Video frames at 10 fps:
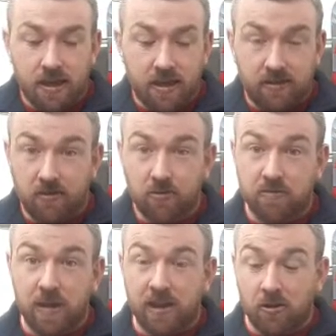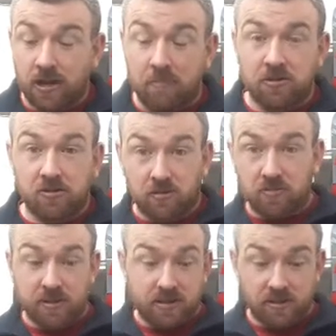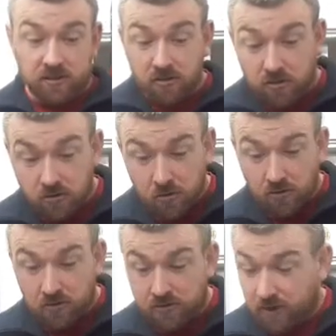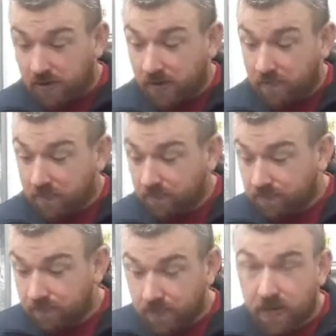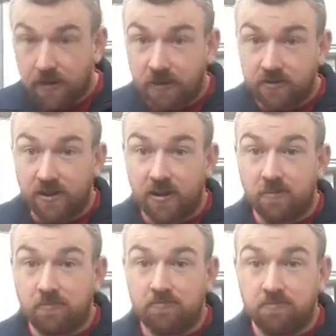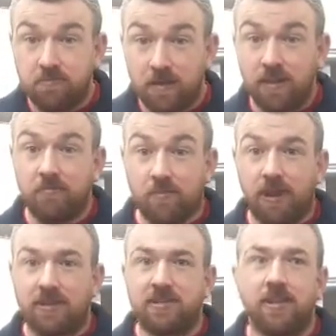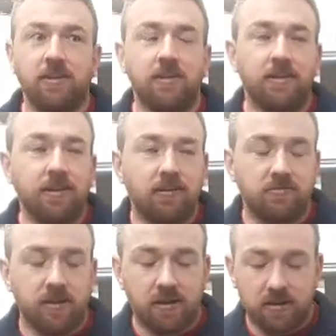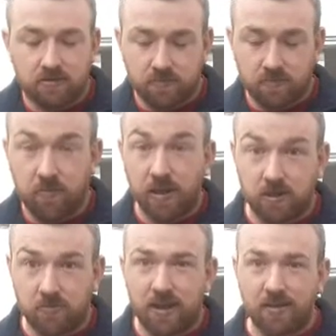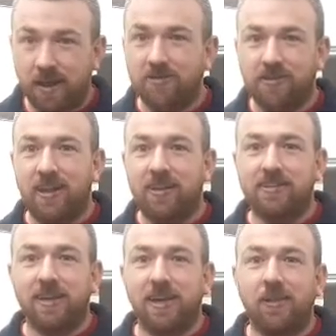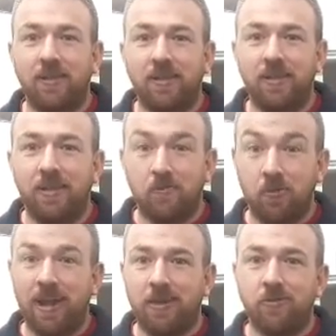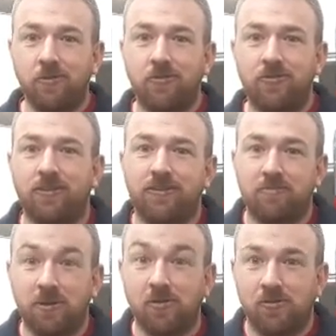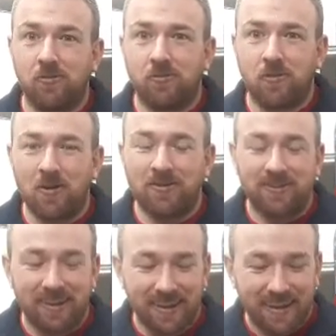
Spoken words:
And I know there's many other types of stoves, but these are the stoves that generally and what I sell, and here as well as what I generally sell what I use, and because I know it works.